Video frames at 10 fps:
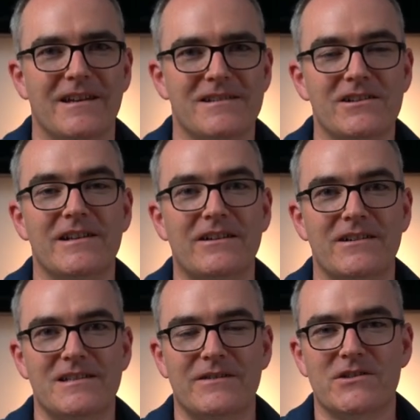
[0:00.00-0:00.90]
It's certainly
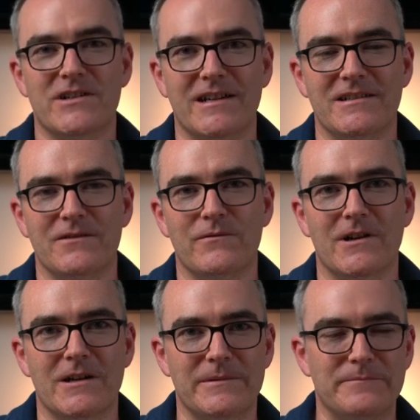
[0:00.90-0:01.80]
nice to have a change in
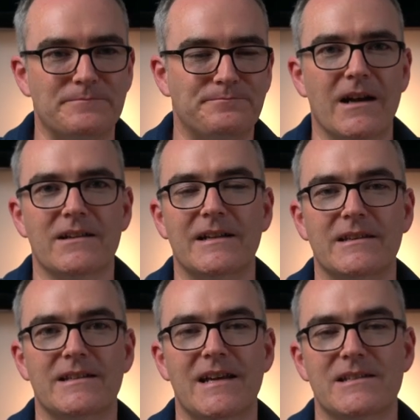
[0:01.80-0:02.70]
environment. And I think
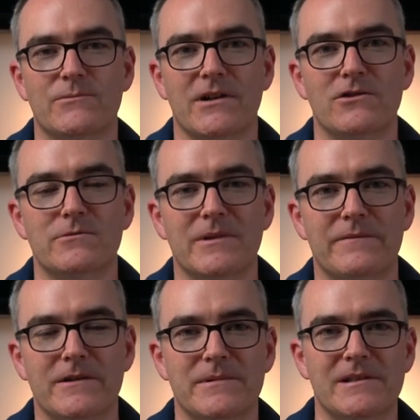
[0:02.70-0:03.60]
the desk where I normally
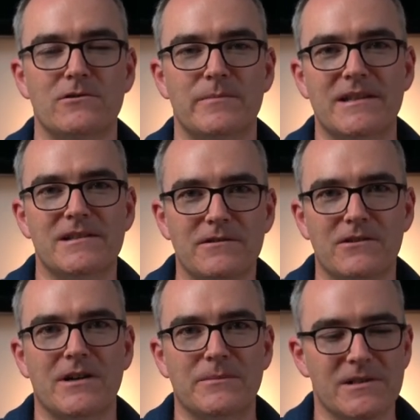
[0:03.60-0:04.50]
film is a little bit too
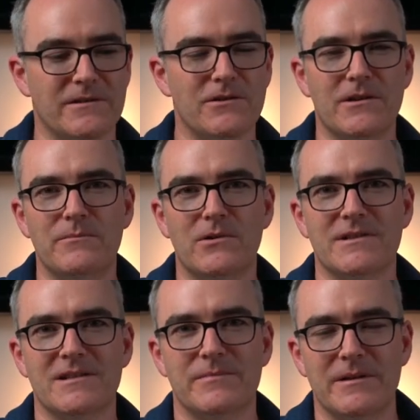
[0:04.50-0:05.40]
cramped, so doing
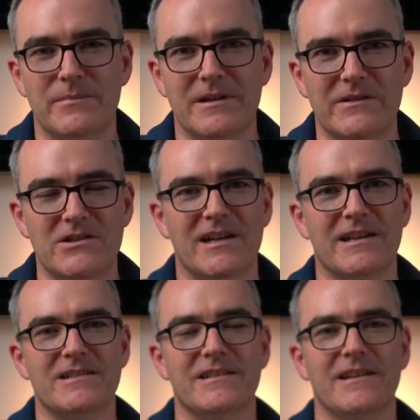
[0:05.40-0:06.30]
unboxing has been a bit of a
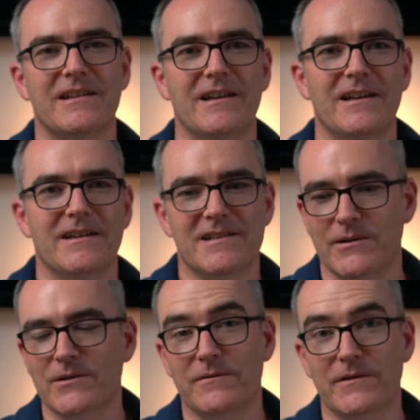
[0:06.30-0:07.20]
challenge there. So
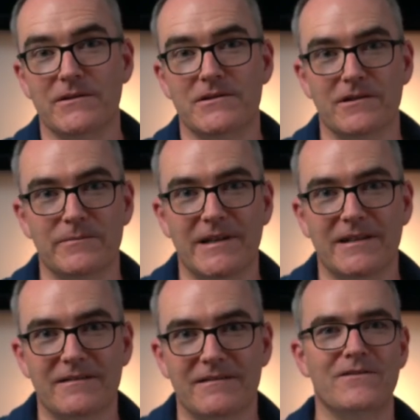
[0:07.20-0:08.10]
in the future, I'll be
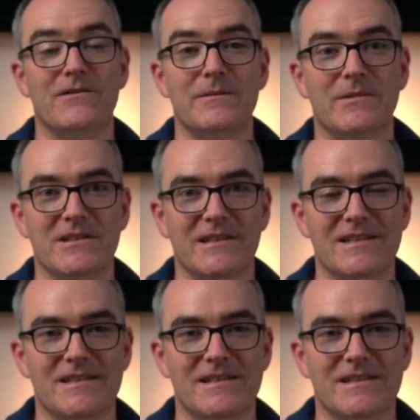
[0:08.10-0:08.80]
very much at this